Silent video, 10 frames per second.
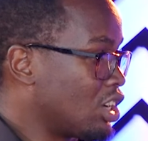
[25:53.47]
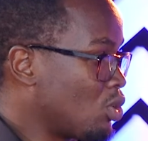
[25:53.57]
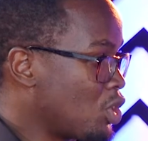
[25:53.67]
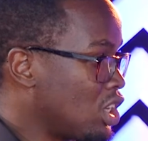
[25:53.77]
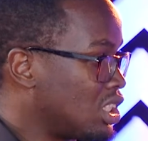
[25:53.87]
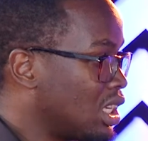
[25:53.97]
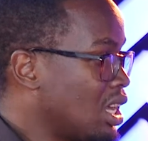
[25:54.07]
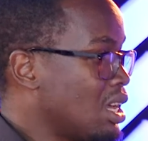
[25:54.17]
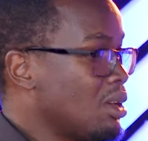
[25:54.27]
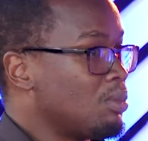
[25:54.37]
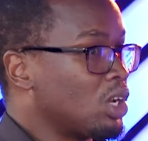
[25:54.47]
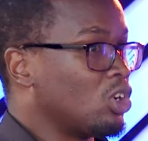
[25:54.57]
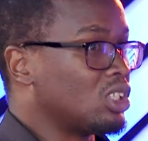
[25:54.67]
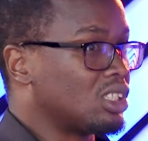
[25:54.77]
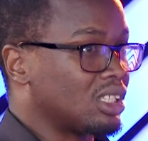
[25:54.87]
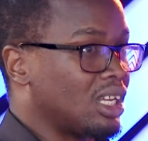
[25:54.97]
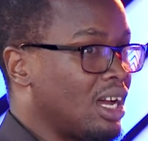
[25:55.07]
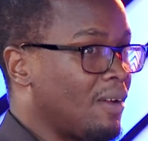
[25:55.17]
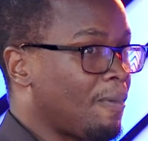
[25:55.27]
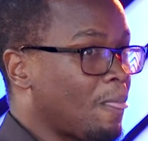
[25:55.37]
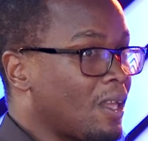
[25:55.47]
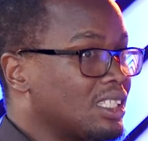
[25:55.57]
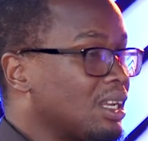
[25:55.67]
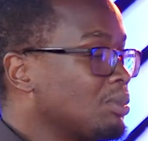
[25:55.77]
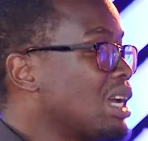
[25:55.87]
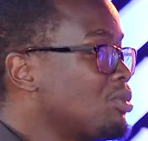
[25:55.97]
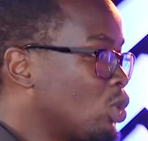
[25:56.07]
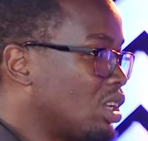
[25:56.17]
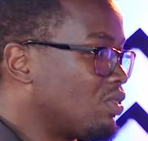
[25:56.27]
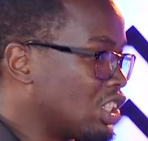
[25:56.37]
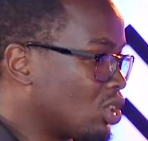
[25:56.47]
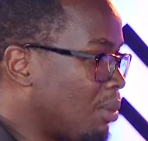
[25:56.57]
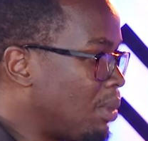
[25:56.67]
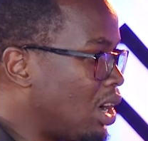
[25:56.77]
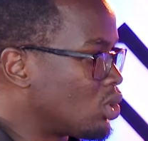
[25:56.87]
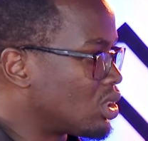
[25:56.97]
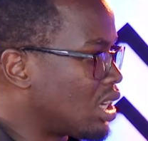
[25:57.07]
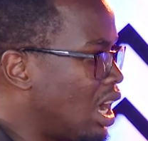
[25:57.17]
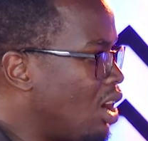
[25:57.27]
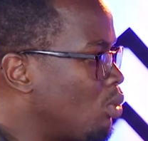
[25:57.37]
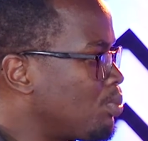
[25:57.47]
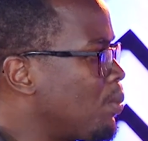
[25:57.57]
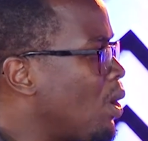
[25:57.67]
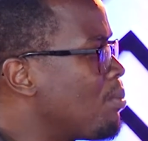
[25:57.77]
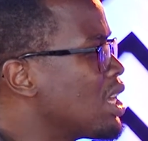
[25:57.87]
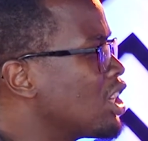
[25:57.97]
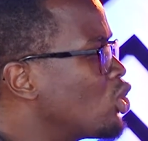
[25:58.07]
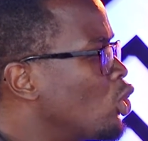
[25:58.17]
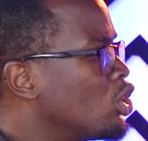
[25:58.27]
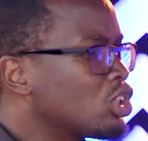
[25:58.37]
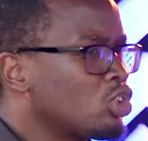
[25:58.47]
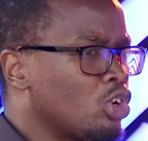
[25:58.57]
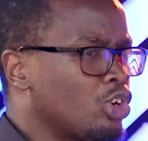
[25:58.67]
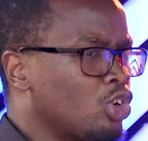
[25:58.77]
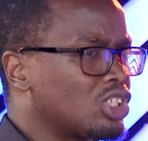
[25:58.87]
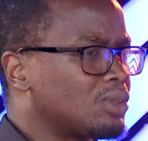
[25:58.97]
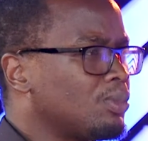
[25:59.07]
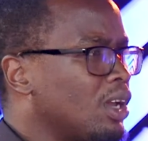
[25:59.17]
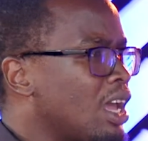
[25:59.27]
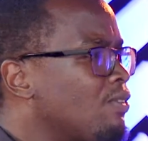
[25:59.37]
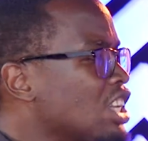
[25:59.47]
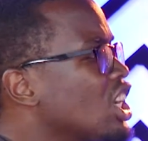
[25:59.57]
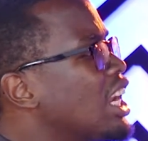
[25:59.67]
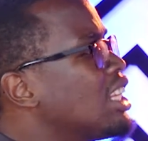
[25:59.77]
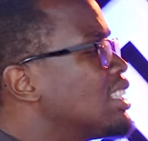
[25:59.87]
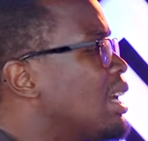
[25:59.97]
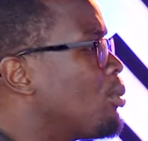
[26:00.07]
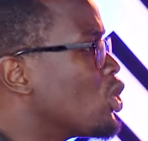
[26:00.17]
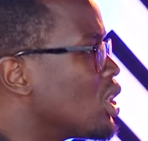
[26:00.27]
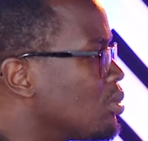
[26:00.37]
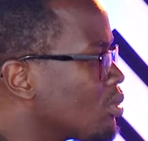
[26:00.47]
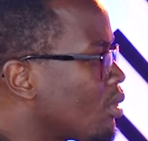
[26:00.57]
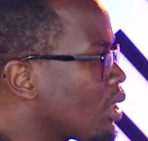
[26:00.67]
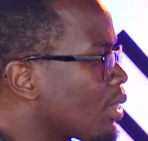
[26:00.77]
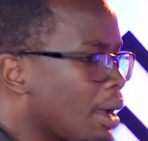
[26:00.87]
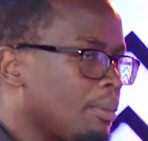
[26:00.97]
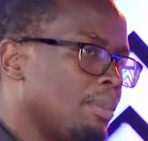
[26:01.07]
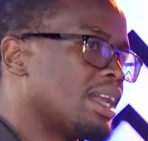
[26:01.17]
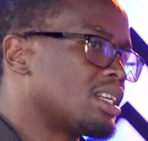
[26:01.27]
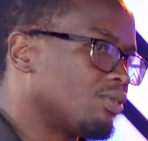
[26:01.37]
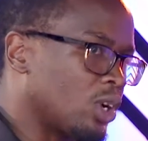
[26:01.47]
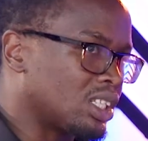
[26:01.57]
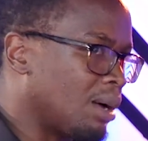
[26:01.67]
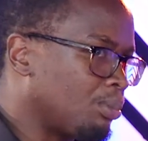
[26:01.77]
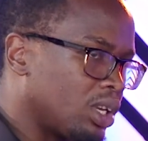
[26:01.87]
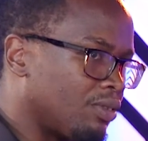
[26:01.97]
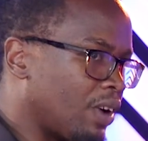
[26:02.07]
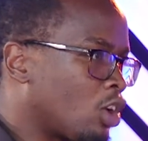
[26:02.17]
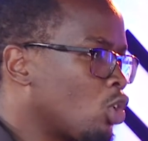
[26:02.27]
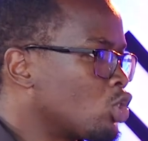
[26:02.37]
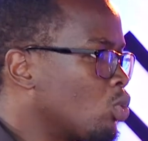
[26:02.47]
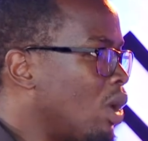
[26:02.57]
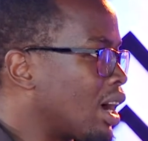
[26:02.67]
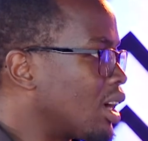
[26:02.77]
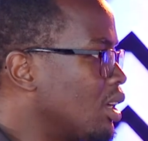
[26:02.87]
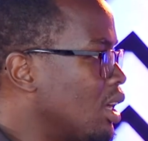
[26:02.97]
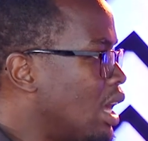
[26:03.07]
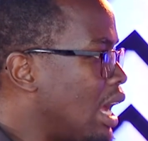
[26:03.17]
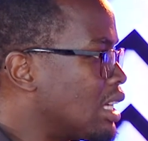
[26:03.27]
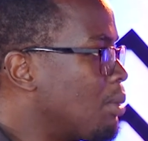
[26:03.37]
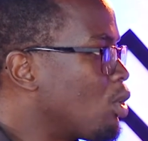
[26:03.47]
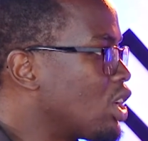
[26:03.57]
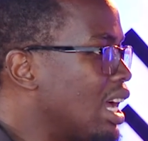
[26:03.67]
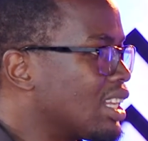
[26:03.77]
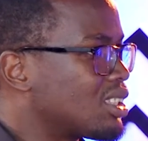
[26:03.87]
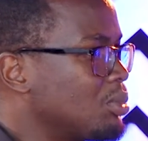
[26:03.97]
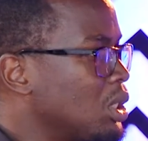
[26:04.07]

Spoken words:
community. Because sometimes we even talk about how people are being told, you know, don't evangelize somebody. But for example, if I go to work and somebody asks me,